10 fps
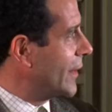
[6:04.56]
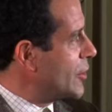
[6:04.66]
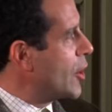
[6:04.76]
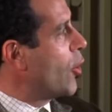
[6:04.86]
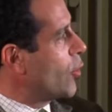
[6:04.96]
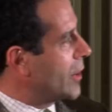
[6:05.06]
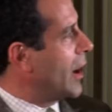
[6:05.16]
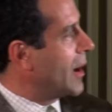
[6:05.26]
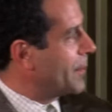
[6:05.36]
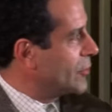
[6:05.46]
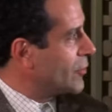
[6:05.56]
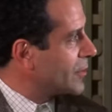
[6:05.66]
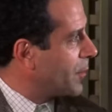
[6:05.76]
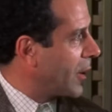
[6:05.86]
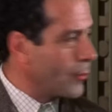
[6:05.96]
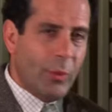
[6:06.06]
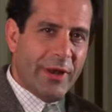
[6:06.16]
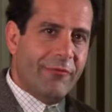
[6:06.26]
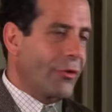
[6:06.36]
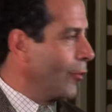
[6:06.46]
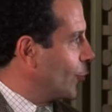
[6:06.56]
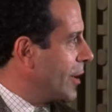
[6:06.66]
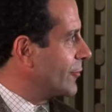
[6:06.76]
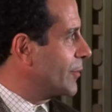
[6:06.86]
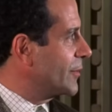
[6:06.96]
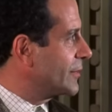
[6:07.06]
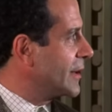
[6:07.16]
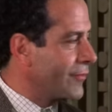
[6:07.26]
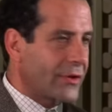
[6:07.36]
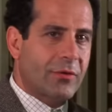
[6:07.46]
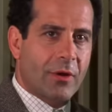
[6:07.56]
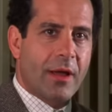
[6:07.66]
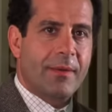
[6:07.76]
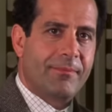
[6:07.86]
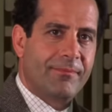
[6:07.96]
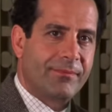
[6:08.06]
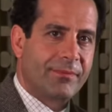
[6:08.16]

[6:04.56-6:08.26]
that no cop in your department would ever run from the scene of a crime.